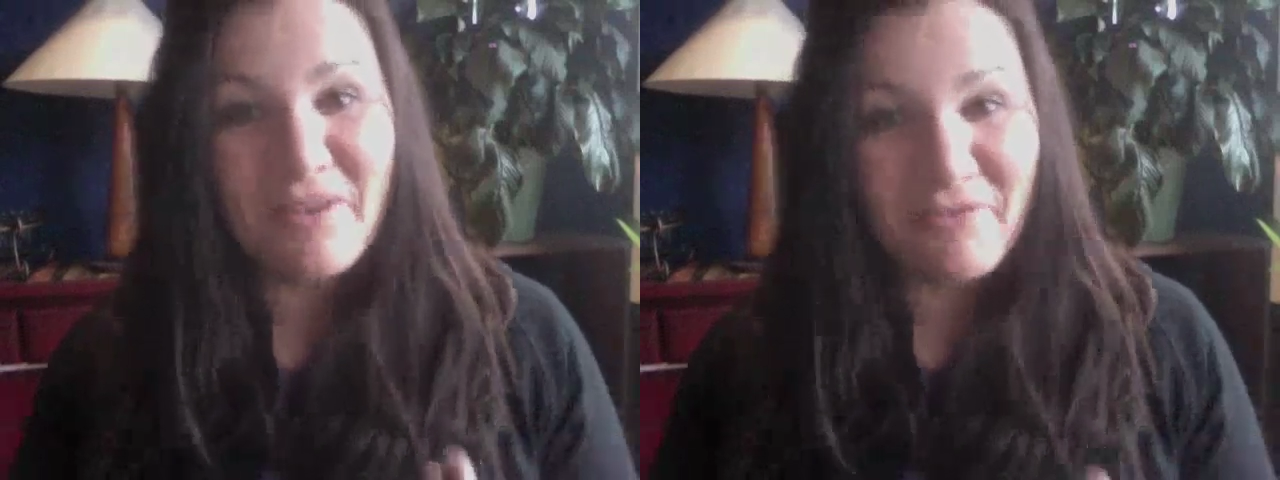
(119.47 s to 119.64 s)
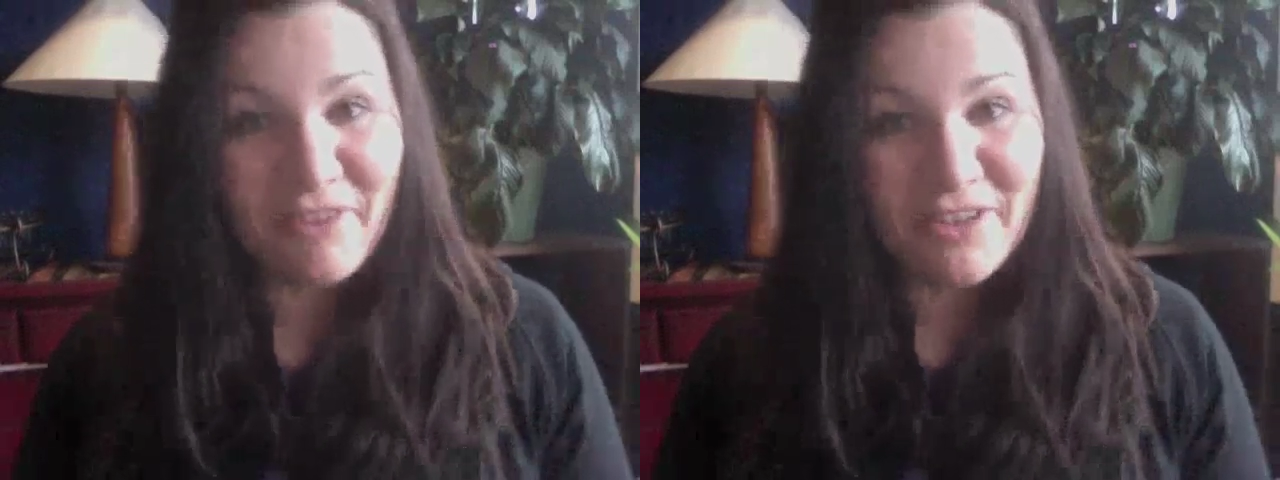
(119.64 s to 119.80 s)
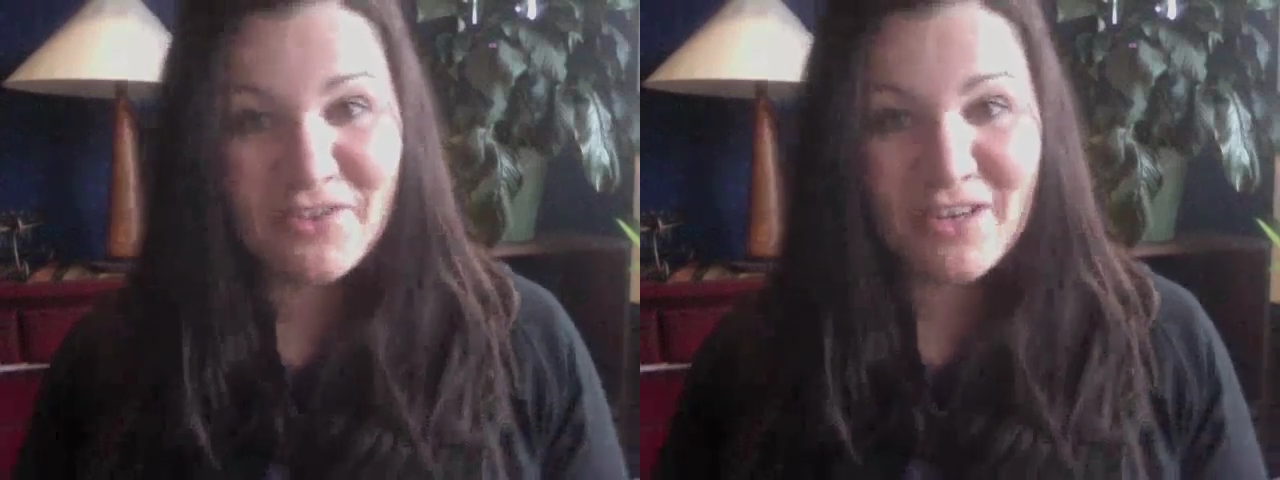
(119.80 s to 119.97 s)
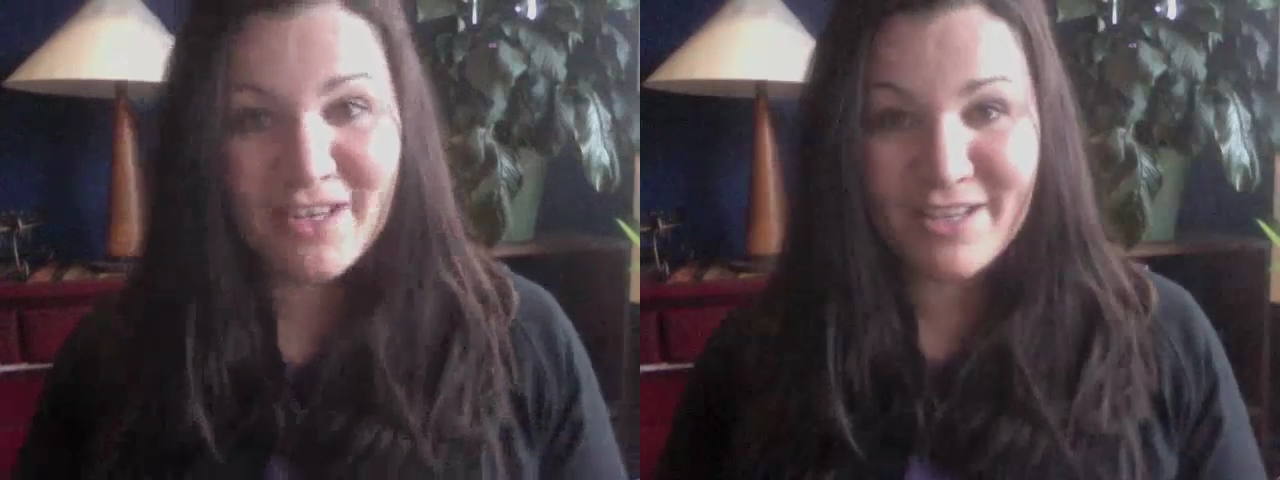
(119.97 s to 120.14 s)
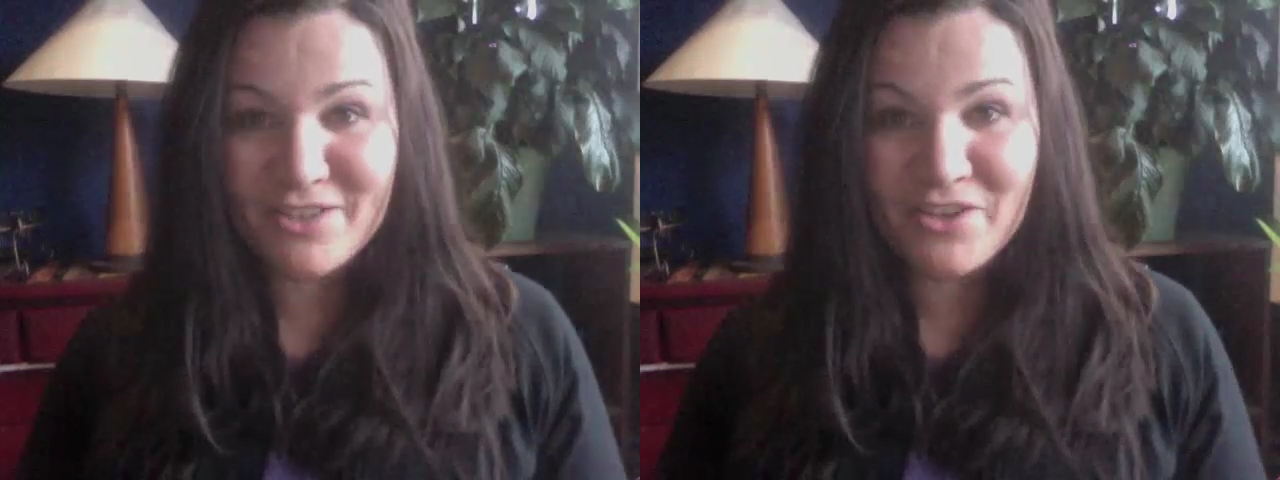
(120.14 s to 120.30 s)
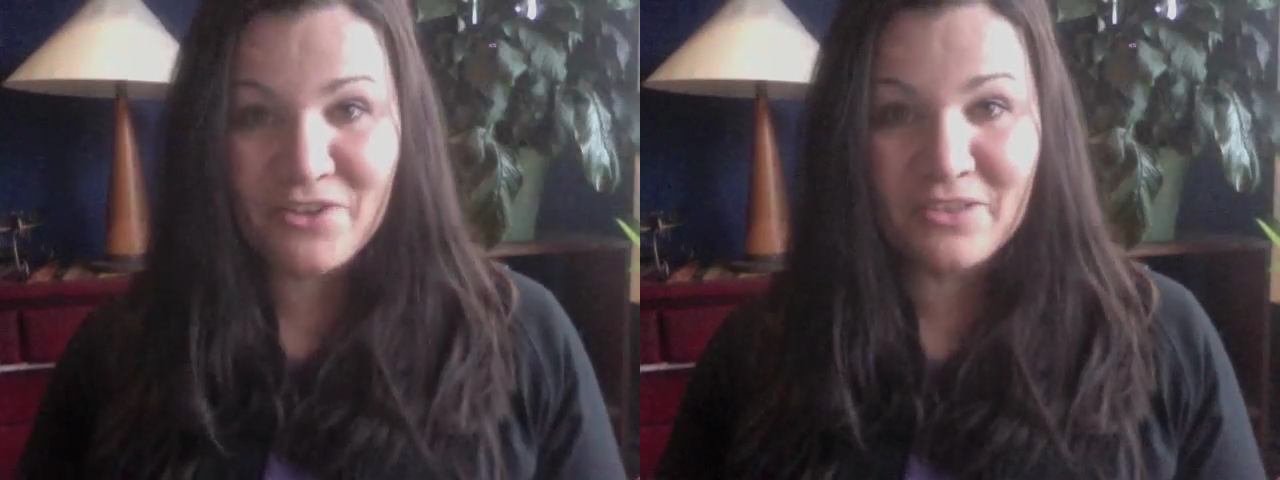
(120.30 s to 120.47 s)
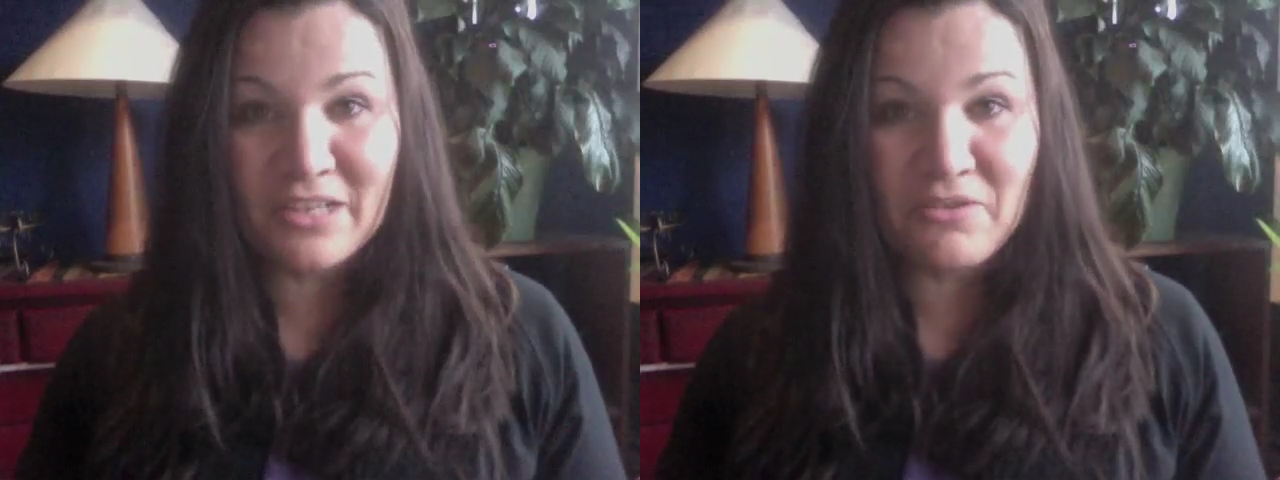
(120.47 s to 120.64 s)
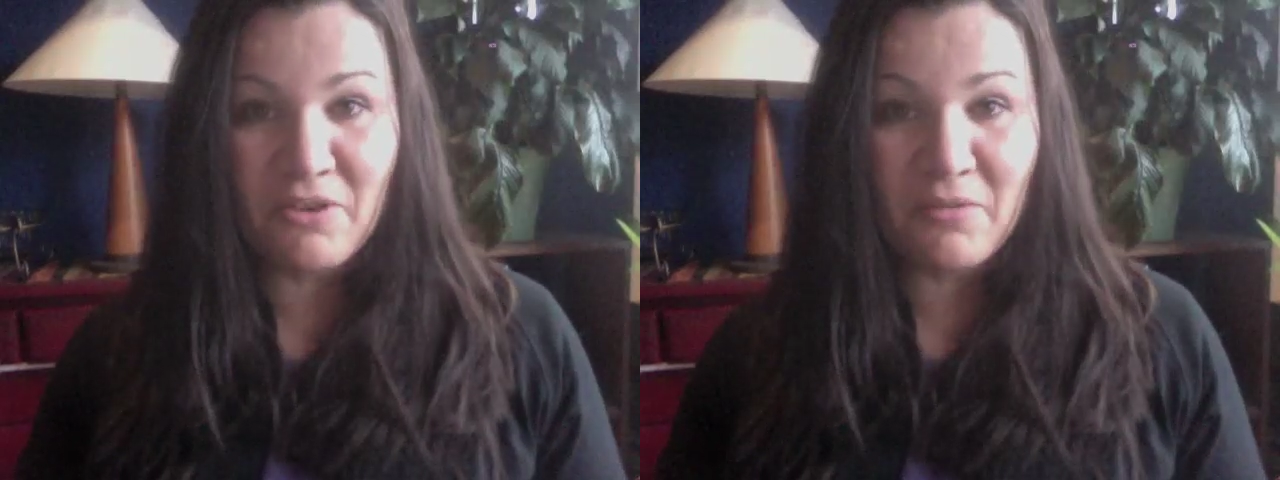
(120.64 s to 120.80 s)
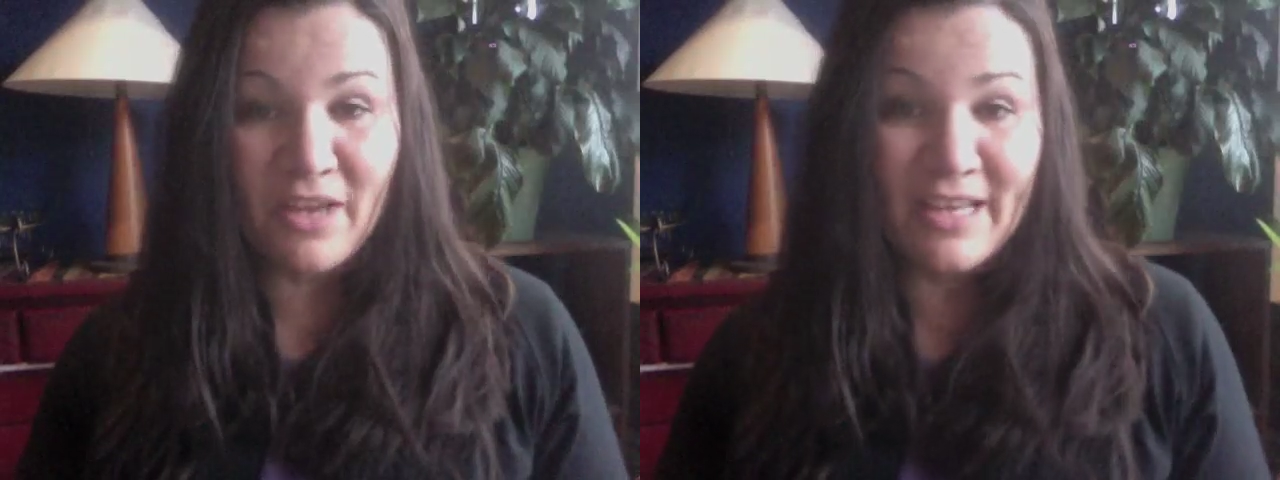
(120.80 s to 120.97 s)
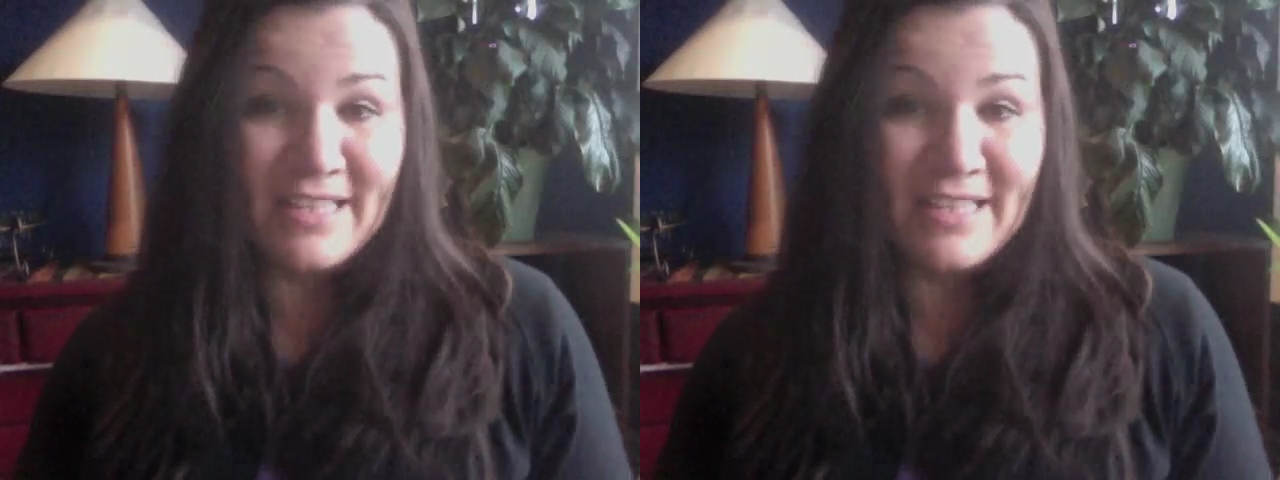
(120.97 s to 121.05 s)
being frustrated is totally normal,